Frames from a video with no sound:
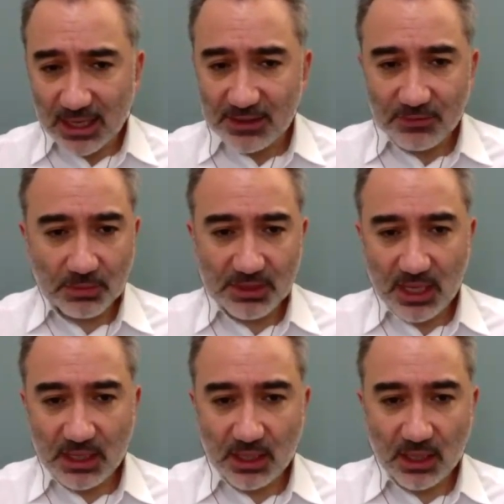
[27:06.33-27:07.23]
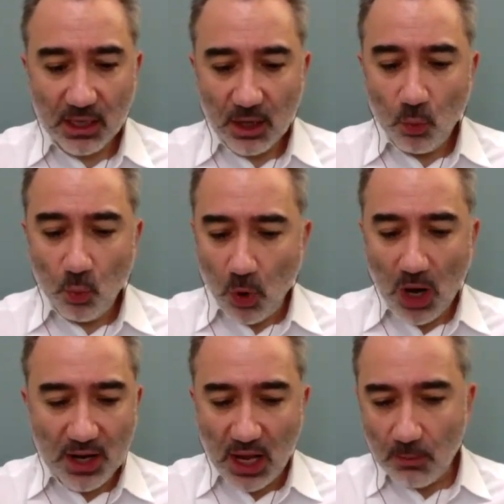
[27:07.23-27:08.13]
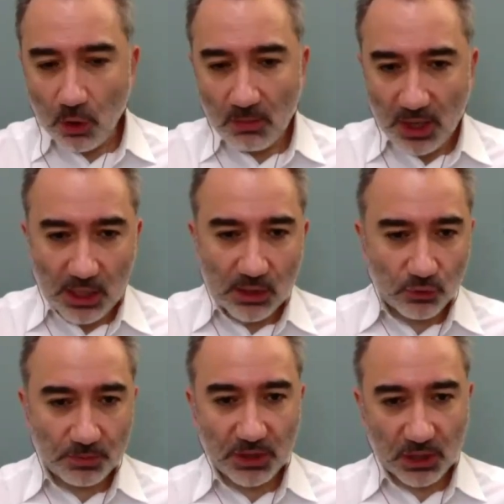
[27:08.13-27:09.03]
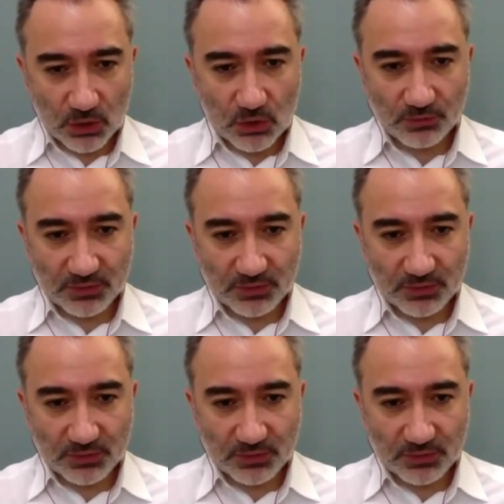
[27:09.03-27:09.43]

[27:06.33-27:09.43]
it will be taking one among many interpretations of